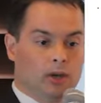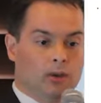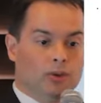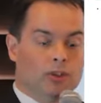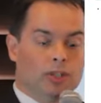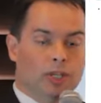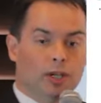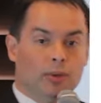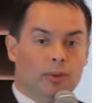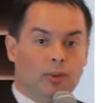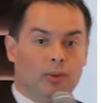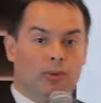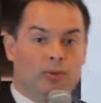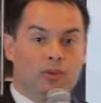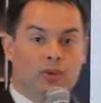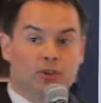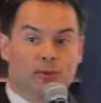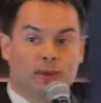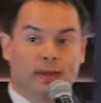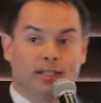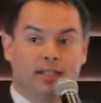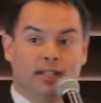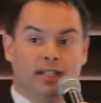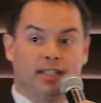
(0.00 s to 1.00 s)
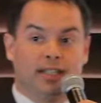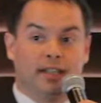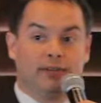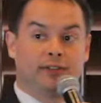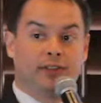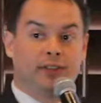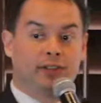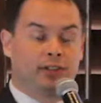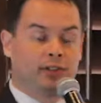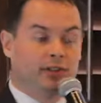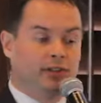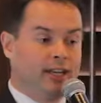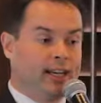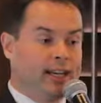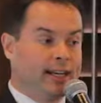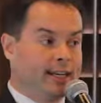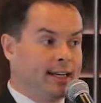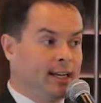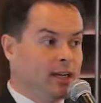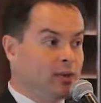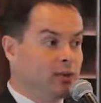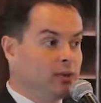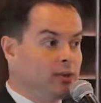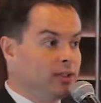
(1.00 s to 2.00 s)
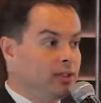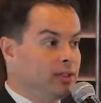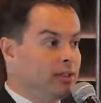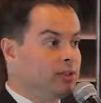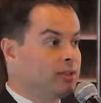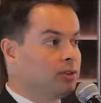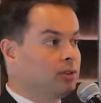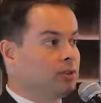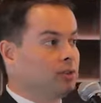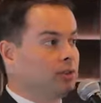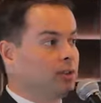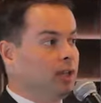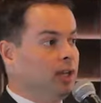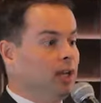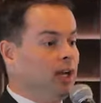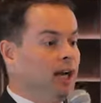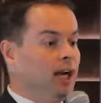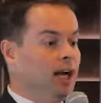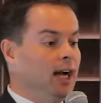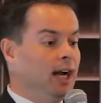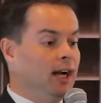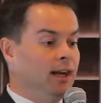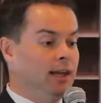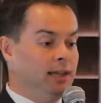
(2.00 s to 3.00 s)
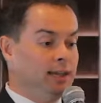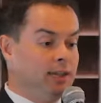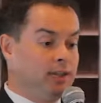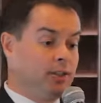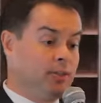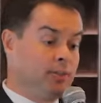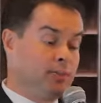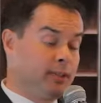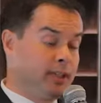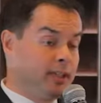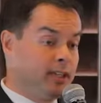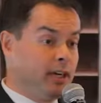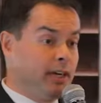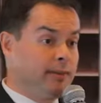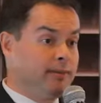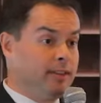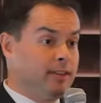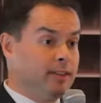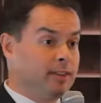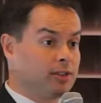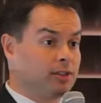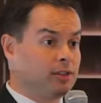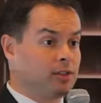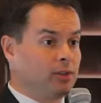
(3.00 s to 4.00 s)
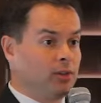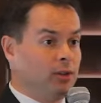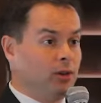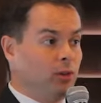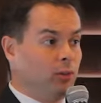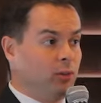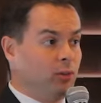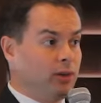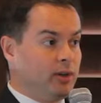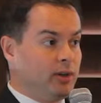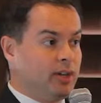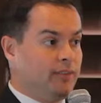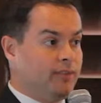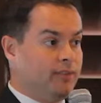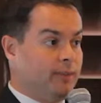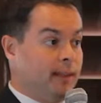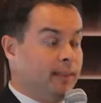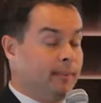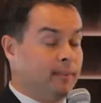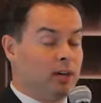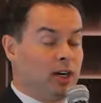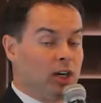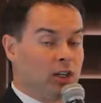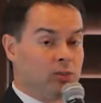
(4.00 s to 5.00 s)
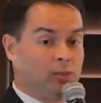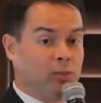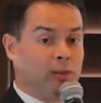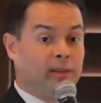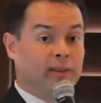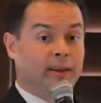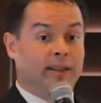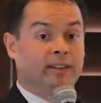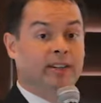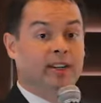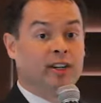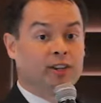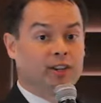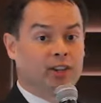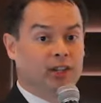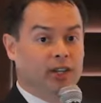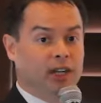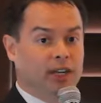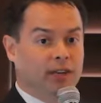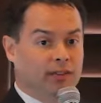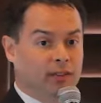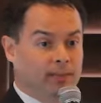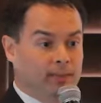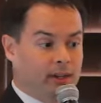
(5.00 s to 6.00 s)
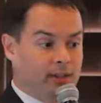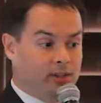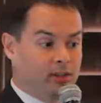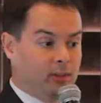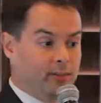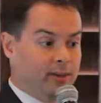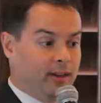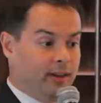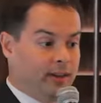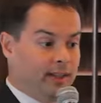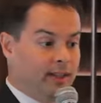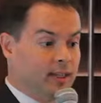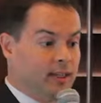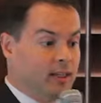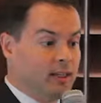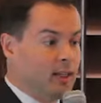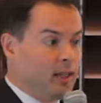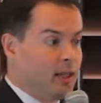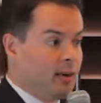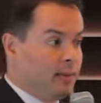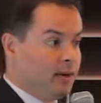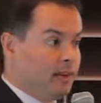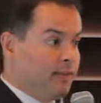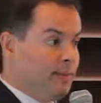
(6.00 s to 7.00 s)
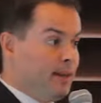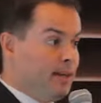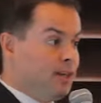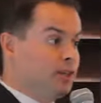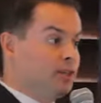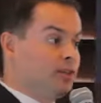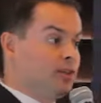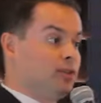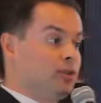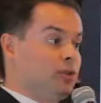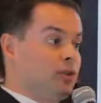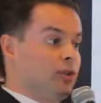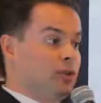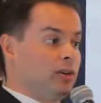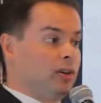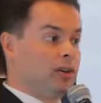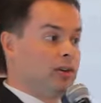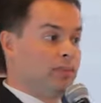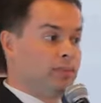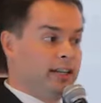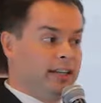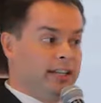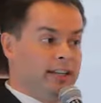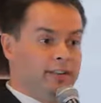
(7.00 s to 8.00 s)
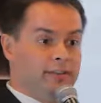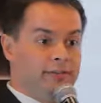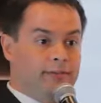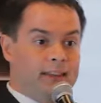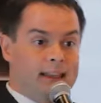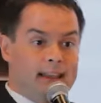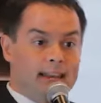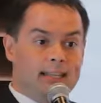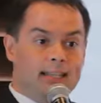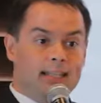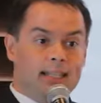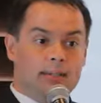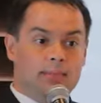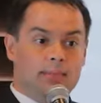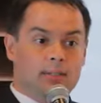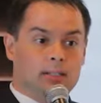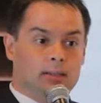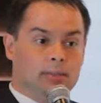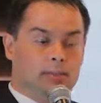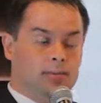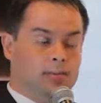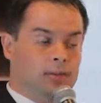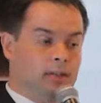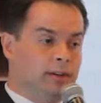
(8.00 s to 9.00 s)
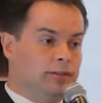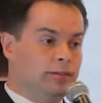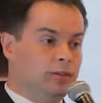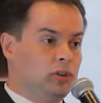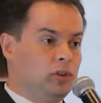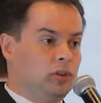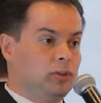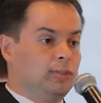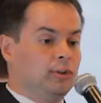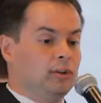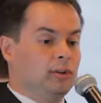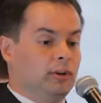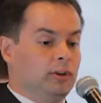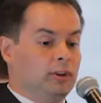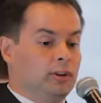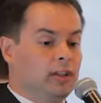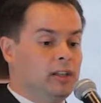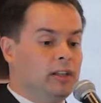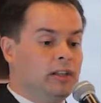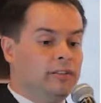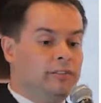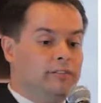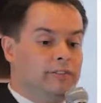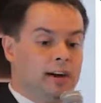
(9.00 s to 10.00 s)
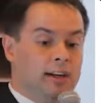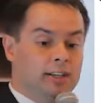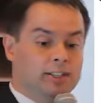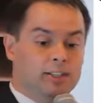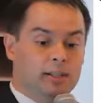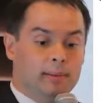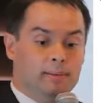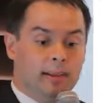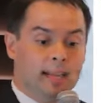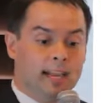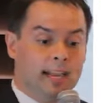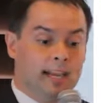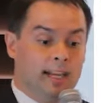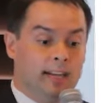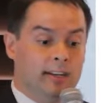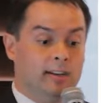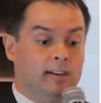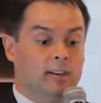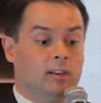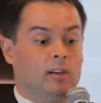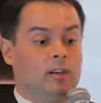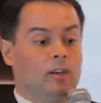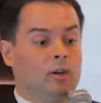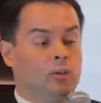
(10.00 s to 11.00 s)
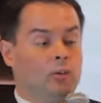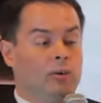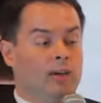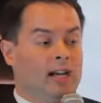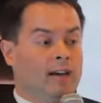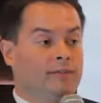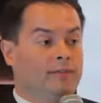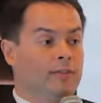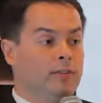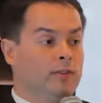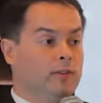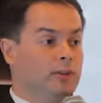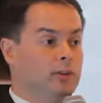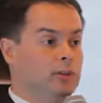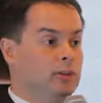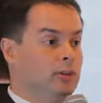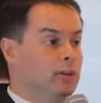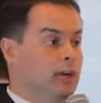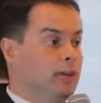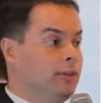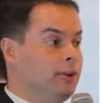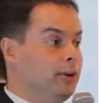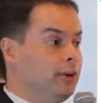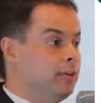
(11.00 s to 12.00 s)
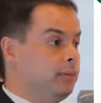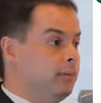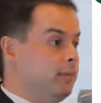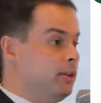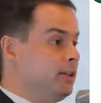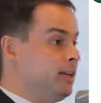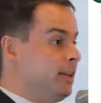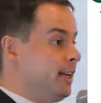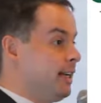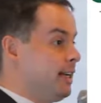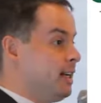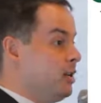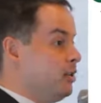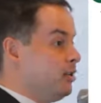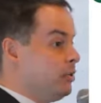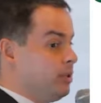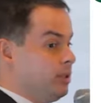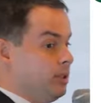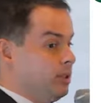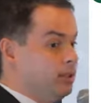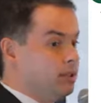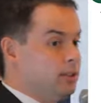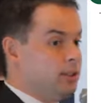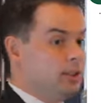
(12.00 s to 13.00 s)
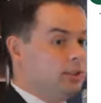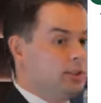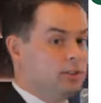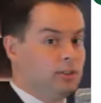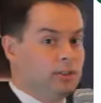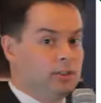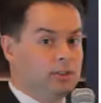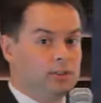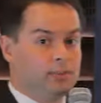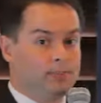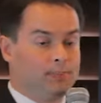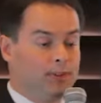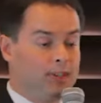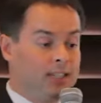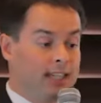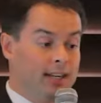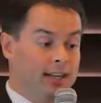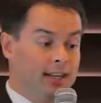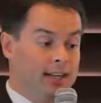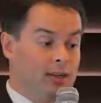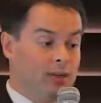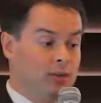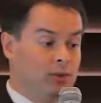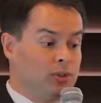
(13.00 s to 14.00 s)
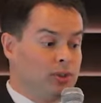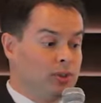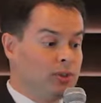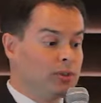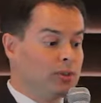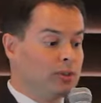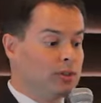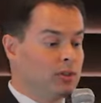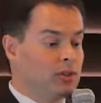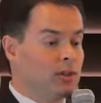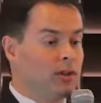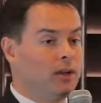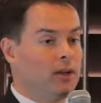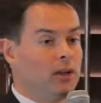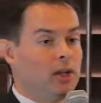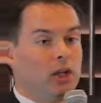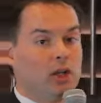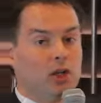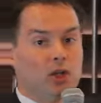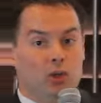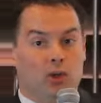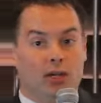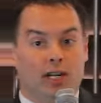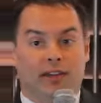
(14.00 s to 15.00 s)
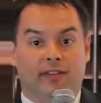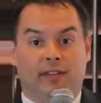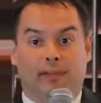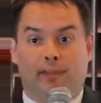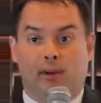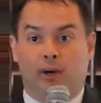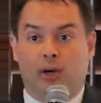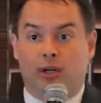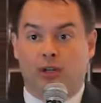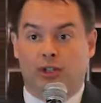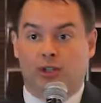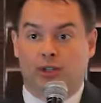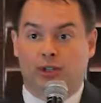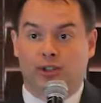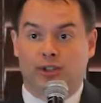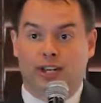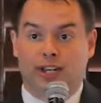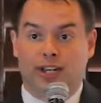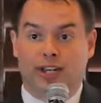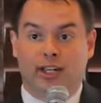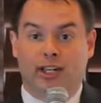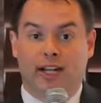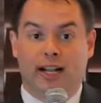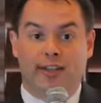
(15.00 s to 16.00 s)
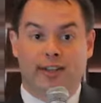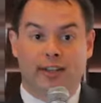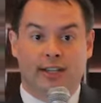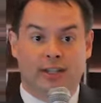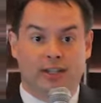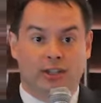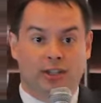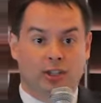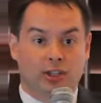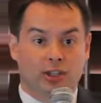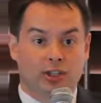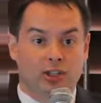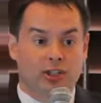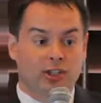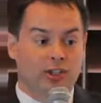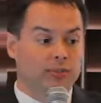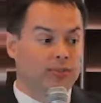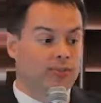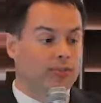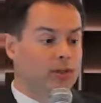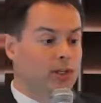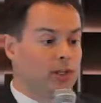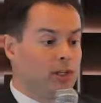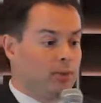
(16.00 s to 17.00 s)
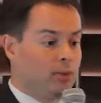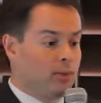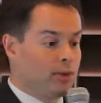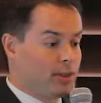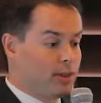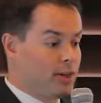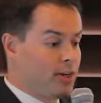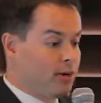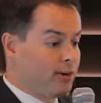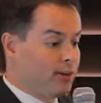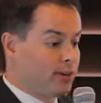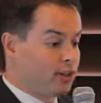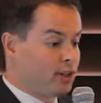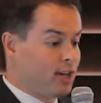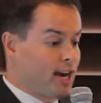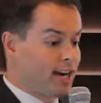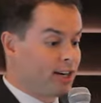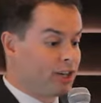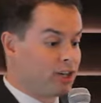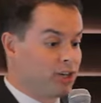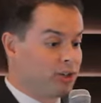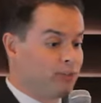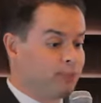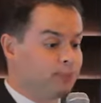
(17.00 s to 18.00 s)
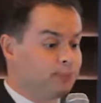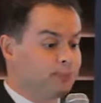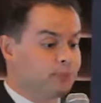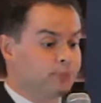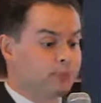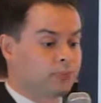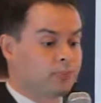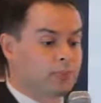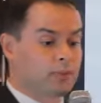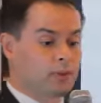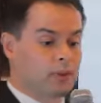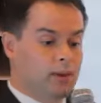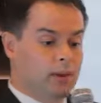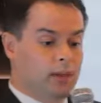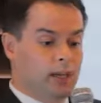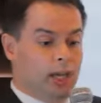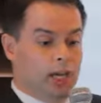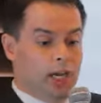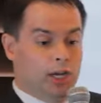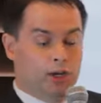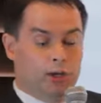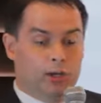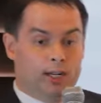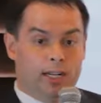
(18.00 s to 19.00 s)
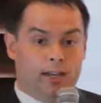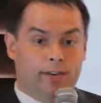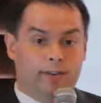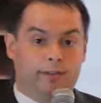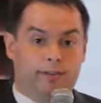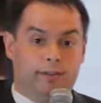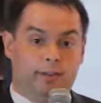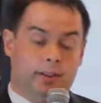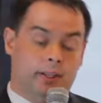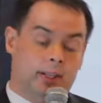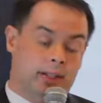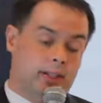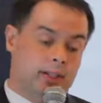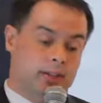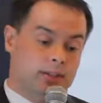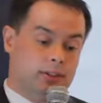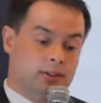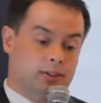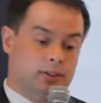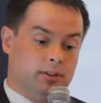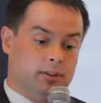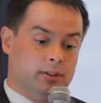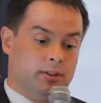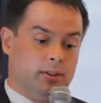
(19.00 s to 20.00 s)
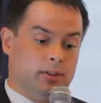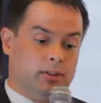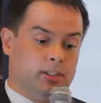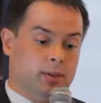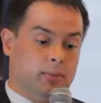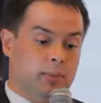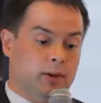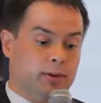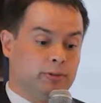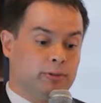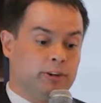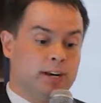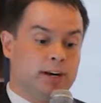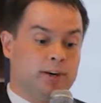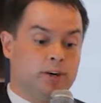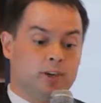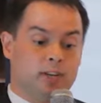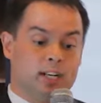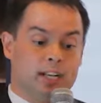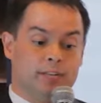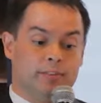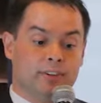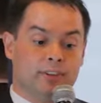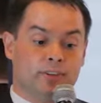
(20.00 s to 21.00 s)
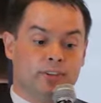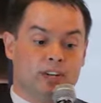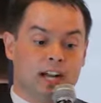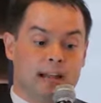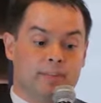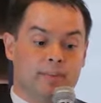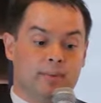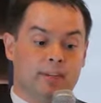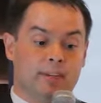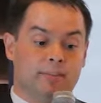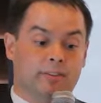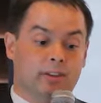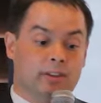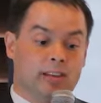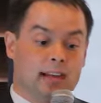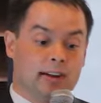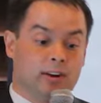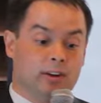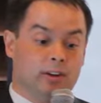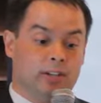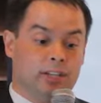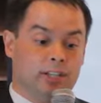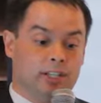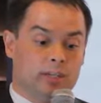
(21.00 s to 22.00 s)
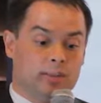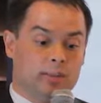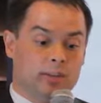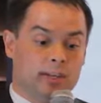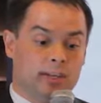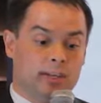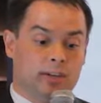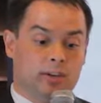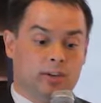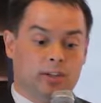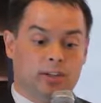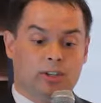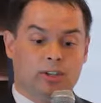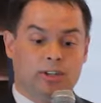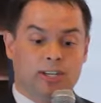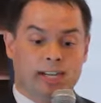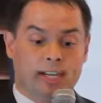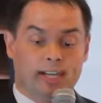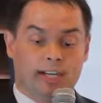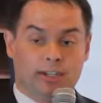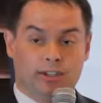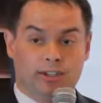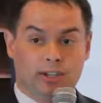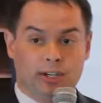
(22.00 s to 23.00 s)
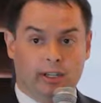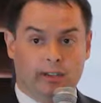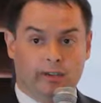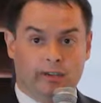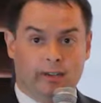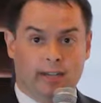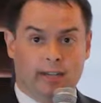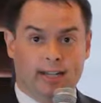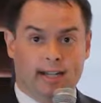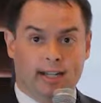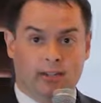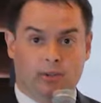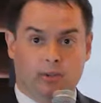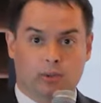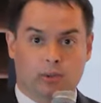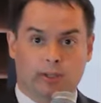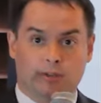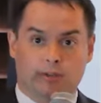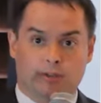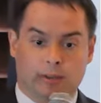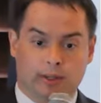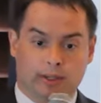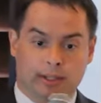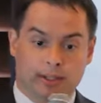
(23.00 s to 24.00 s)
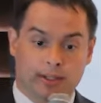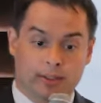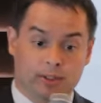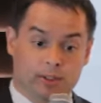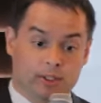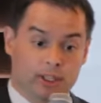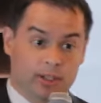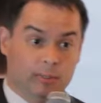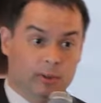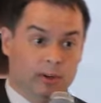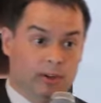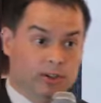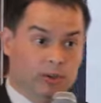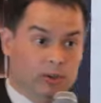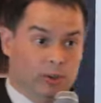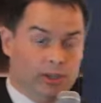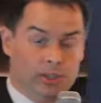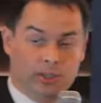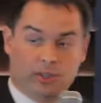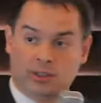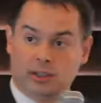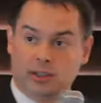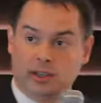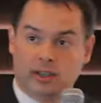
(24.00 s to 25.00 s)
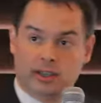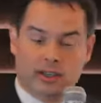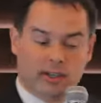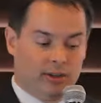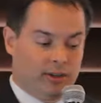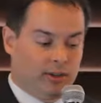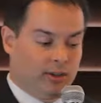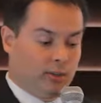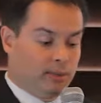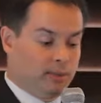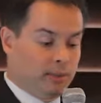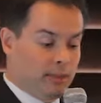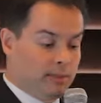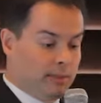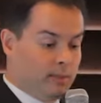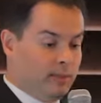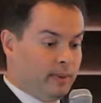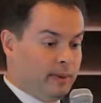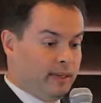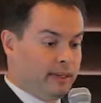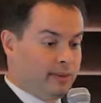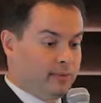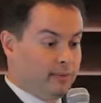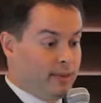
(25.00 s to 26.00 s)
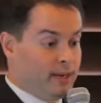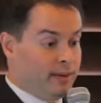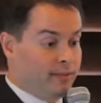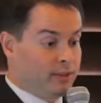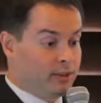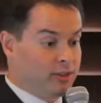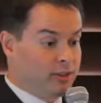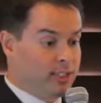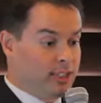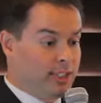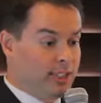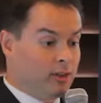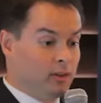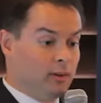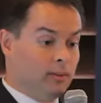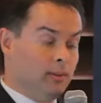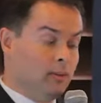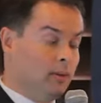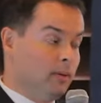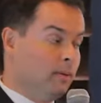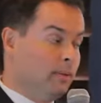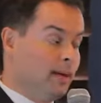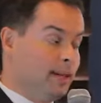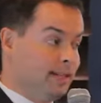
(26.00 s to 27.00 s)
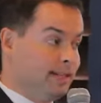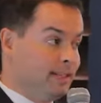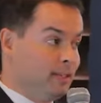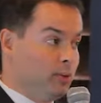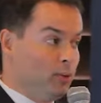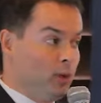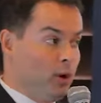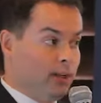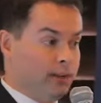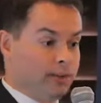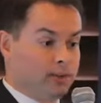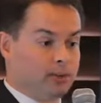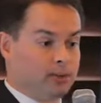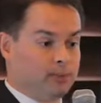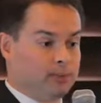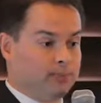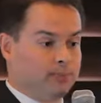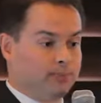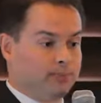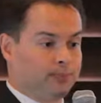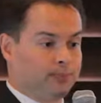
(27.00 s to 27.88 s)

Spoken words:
So with respect to the differential diagnosis, it's pretty obvious when you have that proximal migration of the muscle belly. But if patients complain of vague symptoms of cubital fossa pain, we have to include other diagnoses such as tendinosis. You could have a partial tear at the insertion with no retraction. And you could have, and this is somewhat rare, you could have entrapment of the lateral interbrachial cutaneous nerve. And that's sort of one of those zebras which you'll probably never see or might see once.